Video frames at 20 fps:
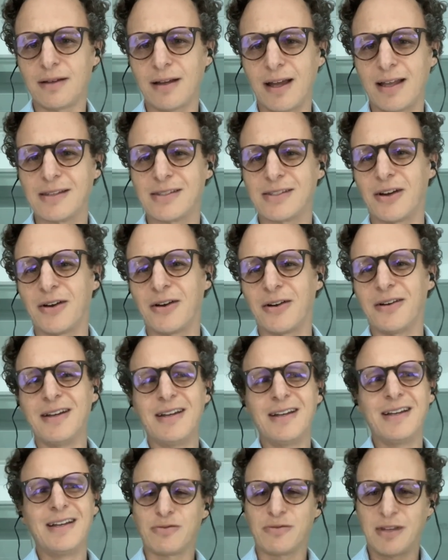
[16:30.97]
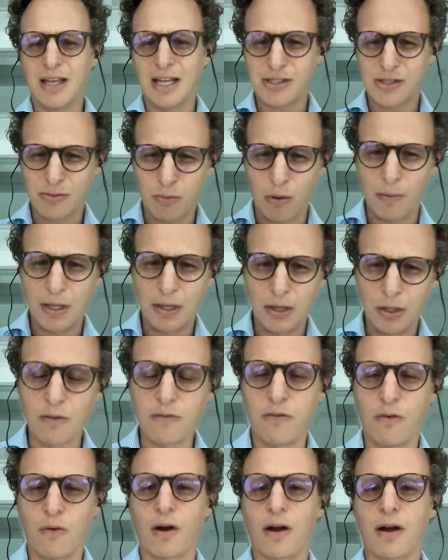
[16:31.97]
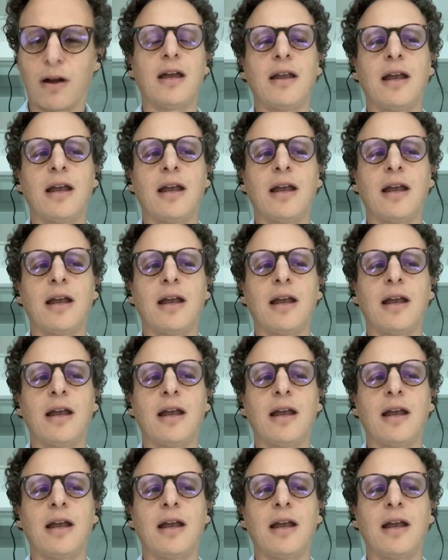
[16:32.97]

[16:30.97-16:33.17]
And so that's what we look for.